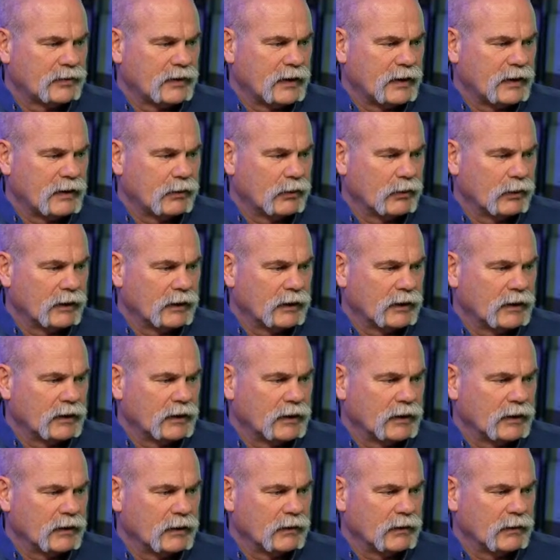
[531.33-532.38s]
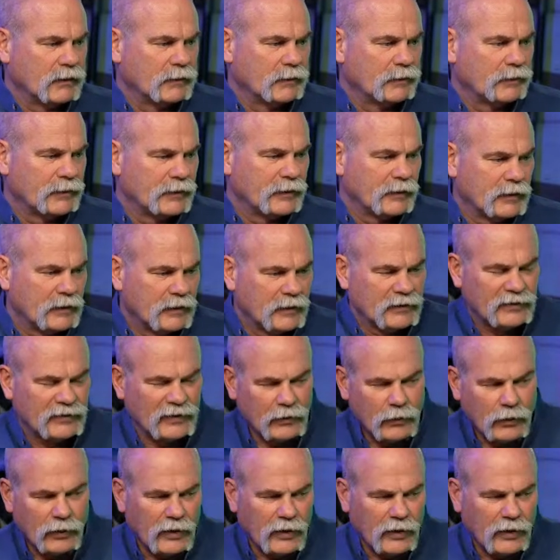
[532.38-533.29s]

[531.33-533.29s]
There we go. See,